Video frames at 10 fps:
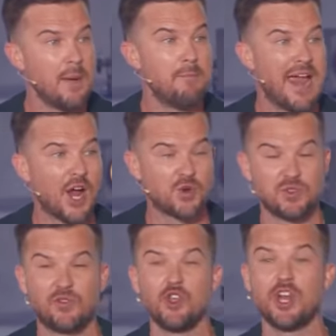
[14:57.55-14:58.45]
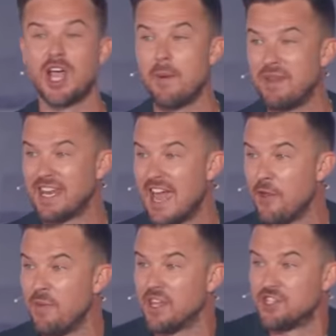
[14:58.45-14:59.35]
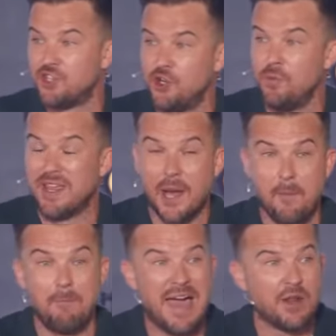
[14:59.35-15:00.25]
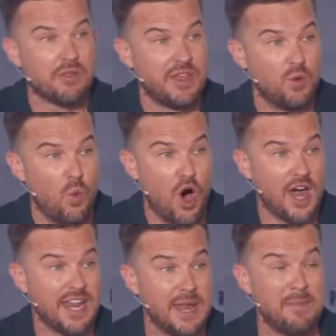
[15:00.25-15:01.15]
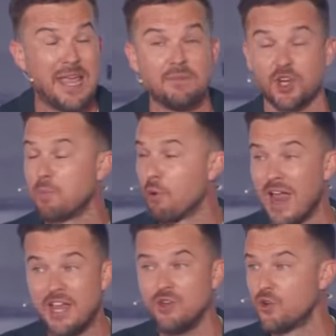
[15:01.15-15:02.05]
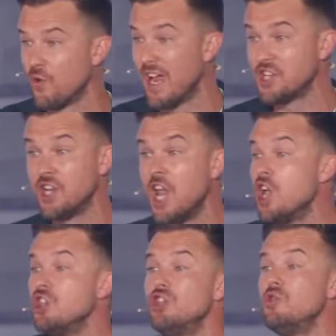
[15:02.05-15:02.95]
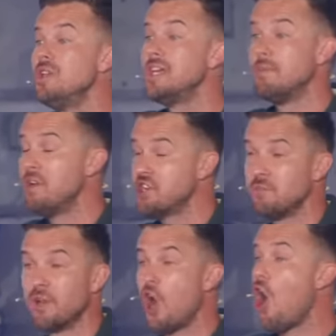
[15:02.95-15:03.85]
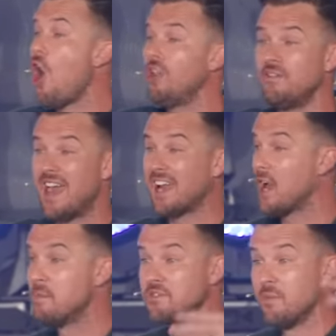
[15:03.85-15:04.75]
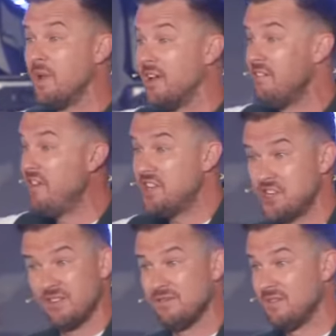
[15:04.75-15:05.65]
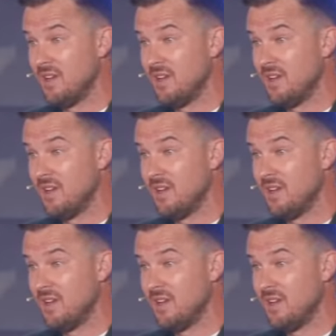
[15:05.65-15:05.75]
Marriage was for you to come together because two become better than one and it becomes a brand new creation. You need a mission, but all of that comes from vision.